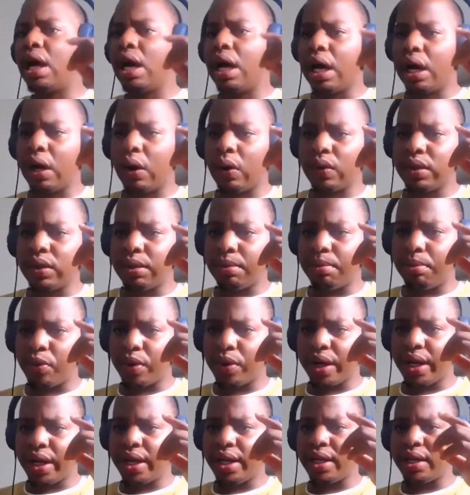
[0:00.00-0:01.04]
How the
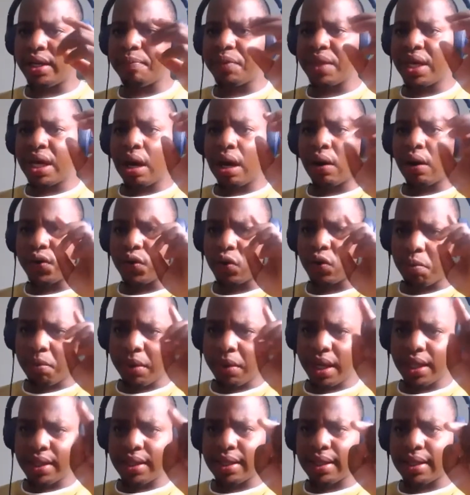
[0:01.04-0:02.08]
brain
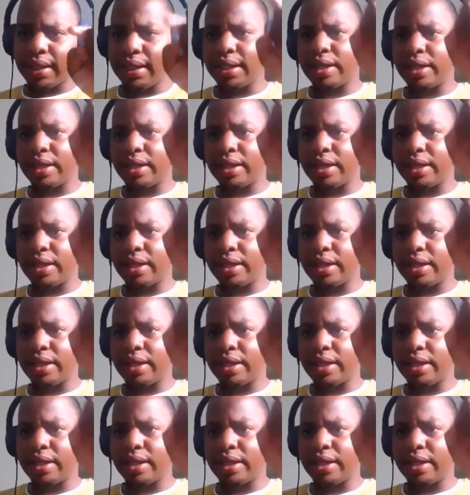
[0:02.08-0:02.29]
automatically